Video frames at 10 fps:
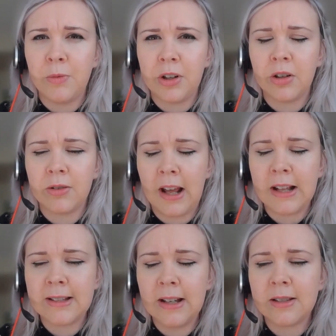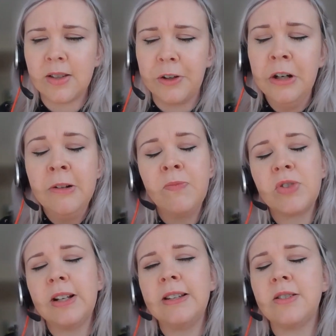want to create it. So
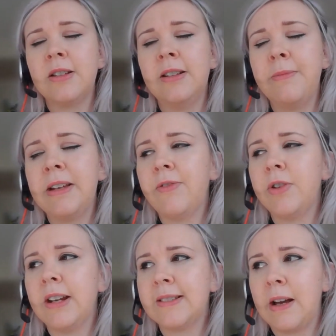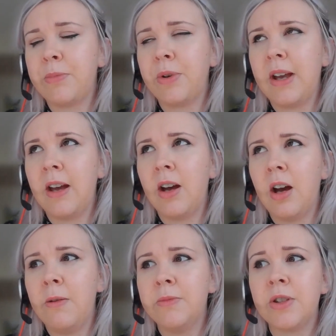let me give you an example here.
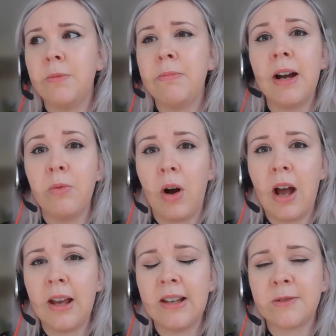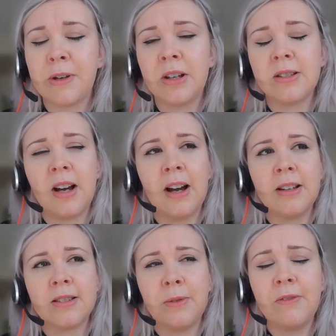So my why is because
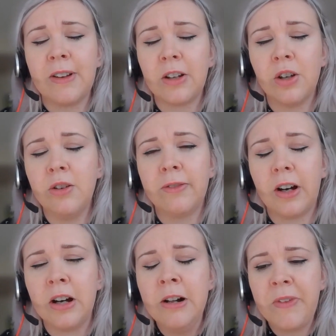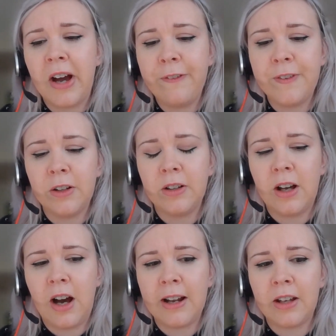in Vancouver, I feel
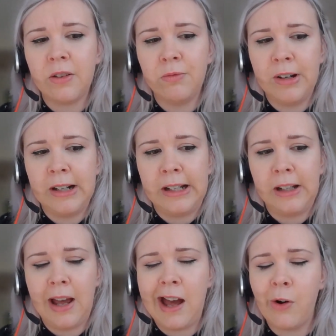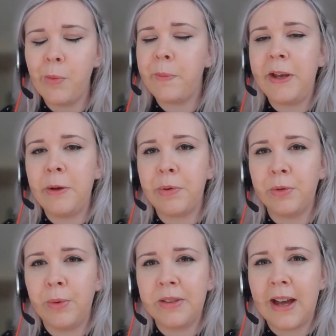that I can really help
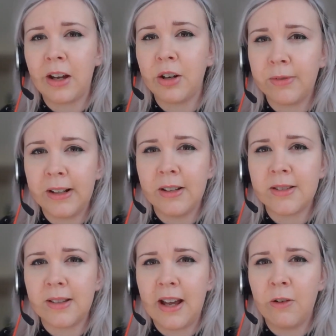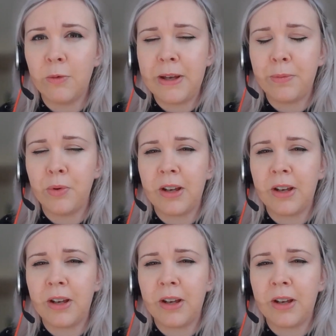people with their careers and help people